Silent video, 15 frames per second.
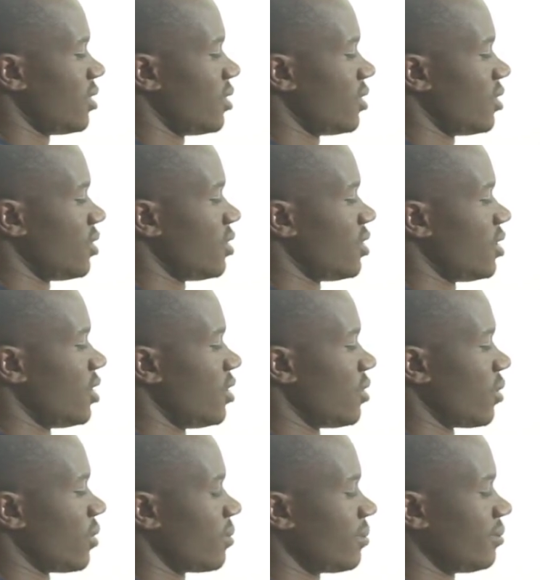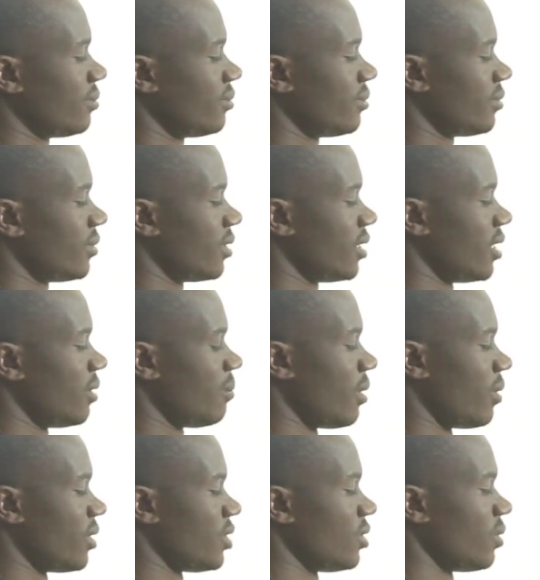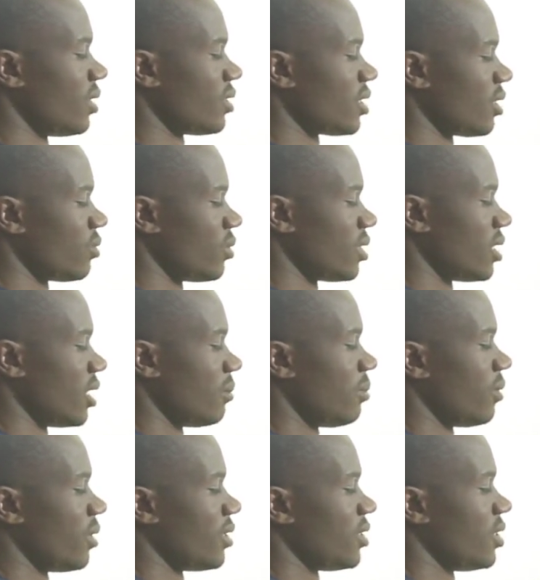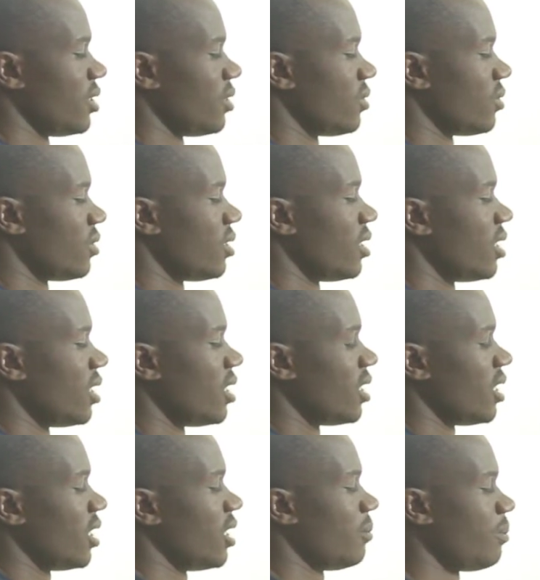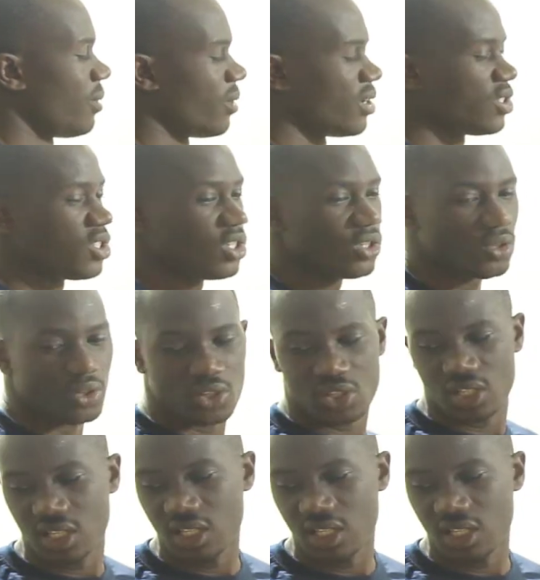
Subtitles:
0. A power 0, and start with a power 0. A power 0 is the